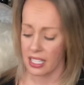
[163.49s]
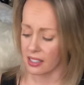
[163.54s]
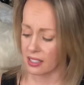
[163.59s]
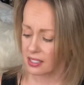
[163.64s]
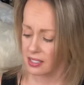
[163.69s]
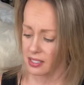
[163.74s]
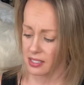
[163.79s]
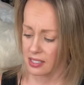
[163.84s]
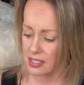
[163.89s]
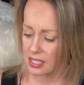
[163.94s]

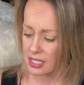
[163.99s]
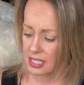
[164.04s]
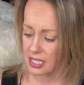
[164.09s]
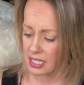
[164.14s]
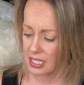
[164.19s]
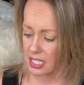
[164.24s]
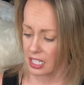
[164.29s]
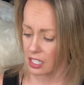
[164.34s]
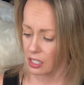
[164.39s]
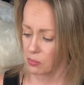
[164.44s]
This is the
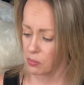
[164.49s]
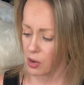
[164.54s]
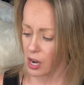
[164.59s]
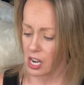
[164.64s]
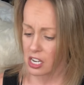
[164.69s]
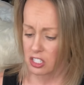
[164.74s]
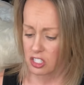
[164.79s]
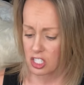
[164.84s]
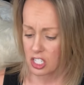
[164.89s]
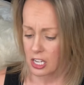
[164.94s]
Detail
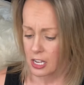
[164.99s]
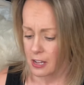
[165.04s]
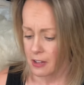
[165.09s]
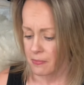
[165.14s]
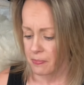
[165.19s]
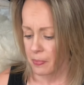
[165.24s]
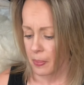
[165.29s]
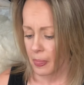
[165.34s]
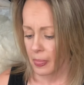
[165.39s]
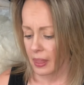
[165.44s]
brush.
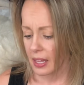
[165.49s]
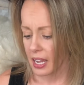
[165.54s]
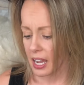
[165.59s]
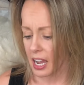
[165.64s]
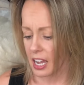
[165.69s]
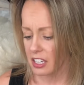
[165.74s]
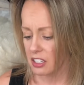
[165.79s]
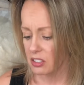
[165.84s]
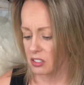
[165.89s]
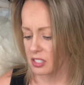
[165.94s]

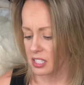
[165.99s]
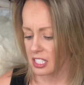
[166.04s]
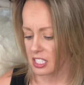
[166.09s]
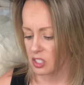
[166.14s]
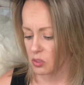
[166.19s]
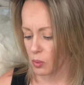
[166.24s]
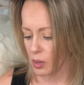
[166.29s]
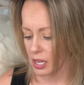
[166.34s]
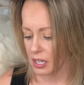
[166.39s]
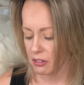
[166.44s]
I use
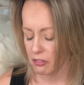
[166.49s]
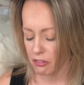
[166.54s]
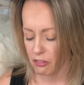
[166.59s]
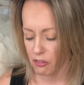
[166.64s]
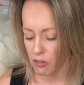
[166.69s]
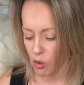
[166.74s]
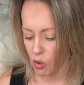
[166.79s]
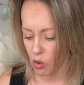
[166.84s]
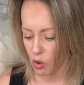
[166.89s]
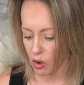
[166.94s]
this one
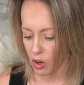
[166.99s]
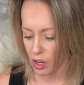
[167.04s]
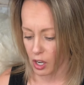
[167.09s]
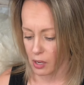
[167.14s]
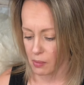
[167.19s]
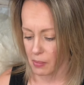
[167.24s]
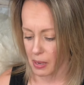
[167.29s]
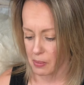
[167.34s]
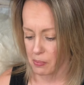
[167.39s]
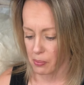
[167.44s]

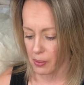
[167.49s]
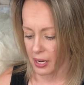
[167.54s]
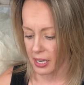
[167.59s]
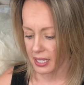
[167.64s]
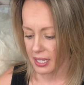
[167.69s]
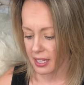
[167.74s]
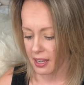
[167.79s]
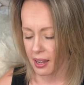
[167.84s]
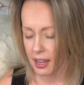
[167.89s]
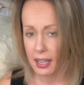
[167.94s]
for my
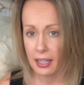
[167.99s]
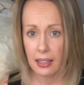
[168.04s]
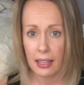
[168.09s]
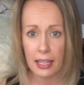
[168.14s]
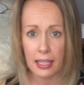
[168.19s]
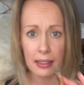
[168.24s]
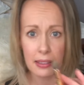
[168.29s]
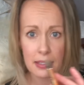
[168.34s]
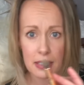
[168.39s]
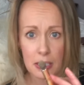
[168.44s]
brightening
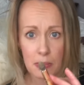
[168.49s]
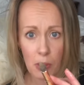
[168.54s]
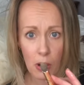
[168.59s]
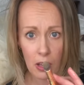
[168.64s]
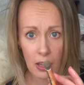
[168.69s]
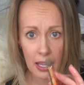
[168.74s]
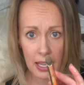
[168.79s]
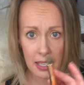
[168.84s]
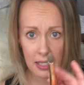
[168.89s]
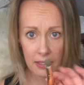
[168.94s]
highlight, the
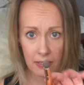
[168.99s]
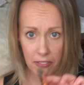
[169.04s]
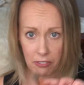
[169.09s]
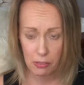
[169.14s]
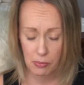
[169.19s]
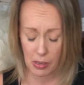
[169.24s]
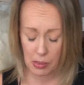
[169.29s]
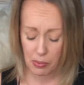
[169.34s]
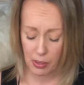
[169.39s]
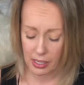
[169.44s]
small end for
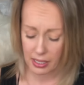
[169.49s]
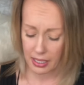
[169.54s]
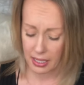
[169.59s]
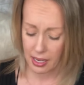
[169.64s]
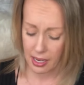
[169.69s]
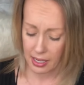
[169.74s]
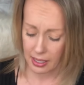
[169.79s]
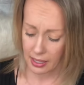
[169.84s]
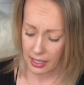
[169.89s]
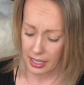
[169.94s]
my brightening
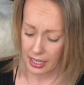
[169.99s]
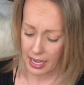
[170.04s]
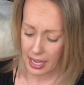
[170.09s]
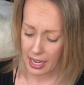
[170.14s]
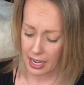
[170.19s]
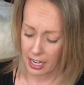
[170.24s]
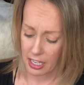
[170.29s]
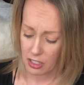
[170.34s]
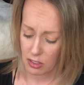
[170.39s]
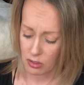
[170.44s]
highlight,
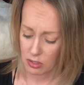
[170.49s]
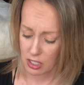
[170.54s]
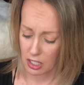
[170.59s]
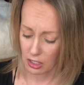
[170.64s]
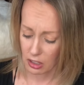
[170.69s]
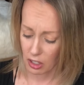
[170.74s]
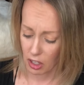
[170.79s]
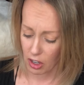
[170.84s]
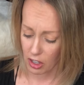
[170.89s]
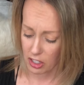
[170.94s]
and I use the
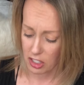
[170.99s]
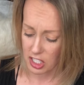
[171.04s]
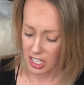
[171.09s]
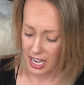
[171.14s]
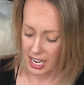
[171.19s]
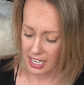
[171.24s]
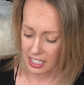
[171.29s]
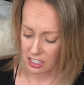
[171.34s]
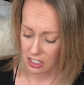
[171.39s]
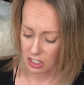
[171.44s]
large
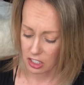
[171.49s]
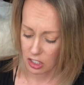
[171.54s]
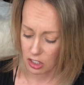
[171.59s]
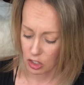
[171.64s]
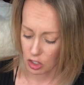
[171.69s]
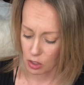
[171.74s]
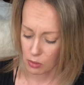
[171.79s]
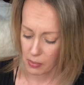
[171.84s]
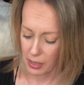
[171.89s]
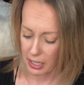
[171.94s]
end to
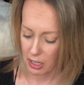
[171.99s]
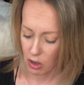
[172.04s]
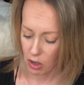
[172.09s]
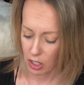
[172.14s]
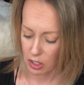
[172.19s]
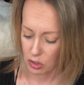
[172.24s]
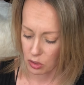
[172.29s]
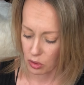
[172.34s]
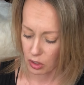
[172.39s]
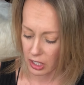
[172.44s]
do my
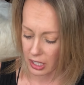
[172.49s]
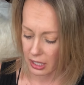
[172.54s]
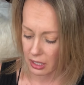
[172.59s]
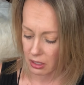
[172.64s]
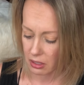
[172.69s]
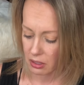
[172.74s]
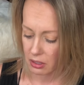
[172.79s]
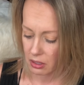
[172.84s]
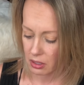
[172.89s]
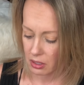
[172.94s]
contouring.
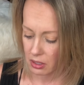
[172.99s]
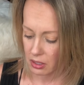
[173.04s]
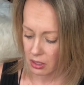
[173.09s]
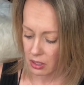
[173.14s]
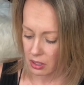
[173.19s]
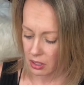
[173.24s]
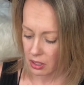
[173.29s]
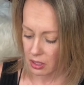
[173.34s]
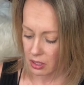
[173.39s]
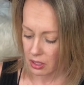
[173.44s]

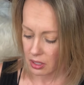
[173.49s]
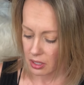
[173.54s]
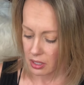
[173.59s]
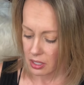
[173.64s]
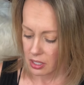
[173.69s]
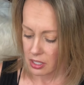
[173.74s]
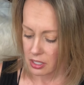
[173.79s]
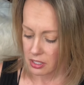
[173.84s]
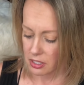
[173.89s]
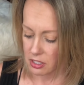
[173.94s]

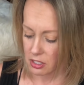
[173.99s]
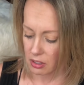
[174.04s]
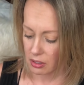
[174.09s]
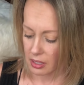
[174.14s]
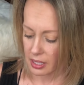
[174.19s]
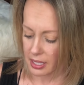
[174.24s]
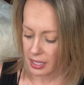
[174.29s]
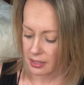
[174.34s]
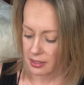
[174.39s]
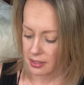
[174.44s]
So
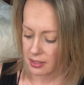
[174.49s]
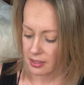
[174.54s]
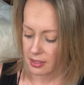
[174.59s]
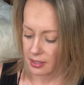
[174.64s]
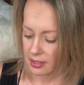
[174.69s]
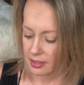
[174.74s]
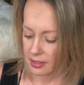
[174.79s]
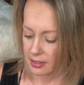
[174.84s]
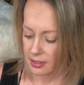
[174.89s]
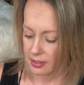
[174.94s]
let's
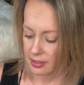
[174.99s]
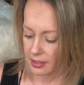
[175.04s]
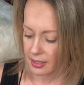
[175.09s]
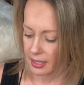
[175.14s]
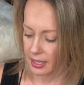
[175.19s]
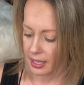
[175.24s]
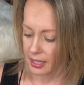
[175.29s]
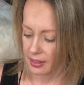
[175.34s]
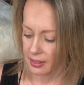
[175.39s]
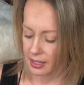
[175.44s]

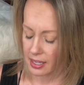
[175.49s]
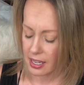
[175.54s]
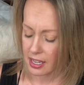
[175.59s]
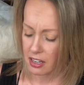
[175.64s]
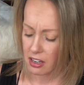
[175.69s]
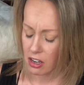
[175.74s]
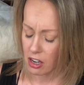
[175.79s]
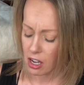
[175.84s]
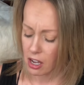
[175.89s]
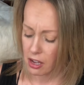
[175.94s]
get
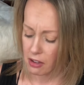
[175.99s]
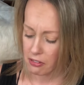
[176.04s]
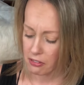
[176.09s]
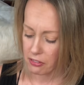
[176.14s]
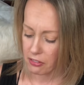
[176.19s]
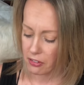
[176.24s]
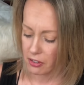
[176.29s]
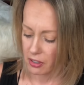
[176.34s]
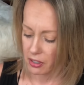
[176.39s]
that off.